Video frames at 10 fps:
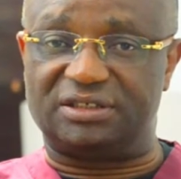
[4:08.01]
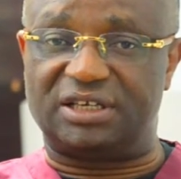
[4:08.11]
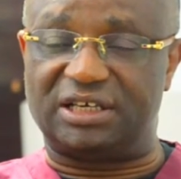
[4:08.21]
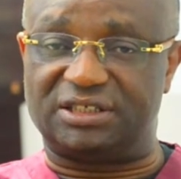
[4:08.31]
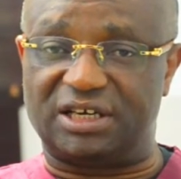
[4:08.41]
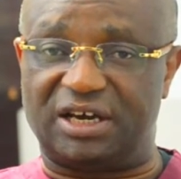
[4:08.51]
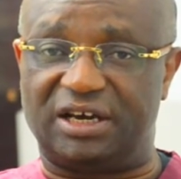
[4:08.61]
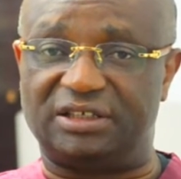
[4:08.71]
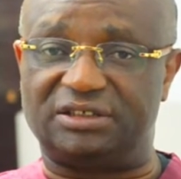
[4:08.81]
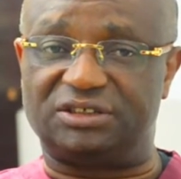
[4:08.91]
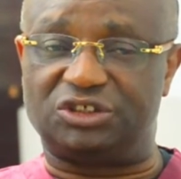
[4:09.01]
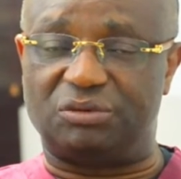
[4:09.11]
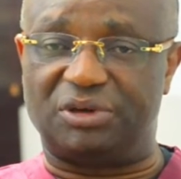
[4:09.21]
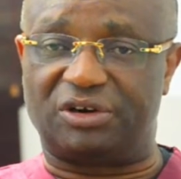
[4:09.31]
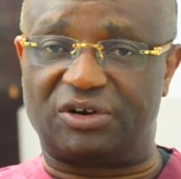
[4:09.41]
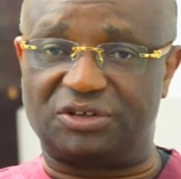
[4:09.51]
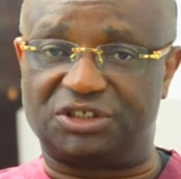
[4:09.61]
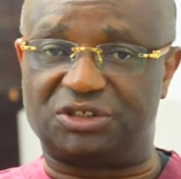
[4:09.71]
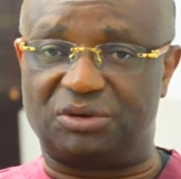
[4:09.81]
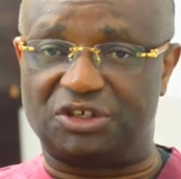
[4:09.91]
that child should be
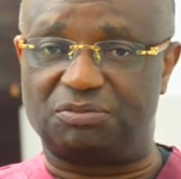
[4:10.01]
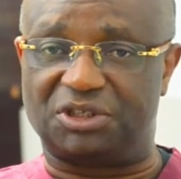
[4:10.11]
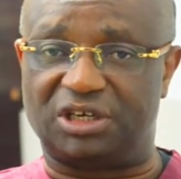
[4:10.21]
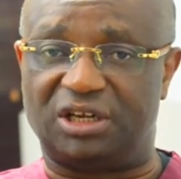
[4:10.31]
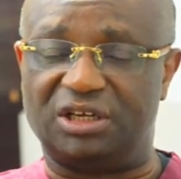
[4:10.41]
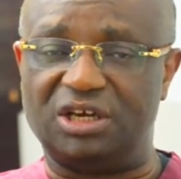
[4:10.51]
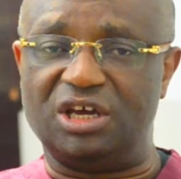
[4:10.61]
rushed to hospital.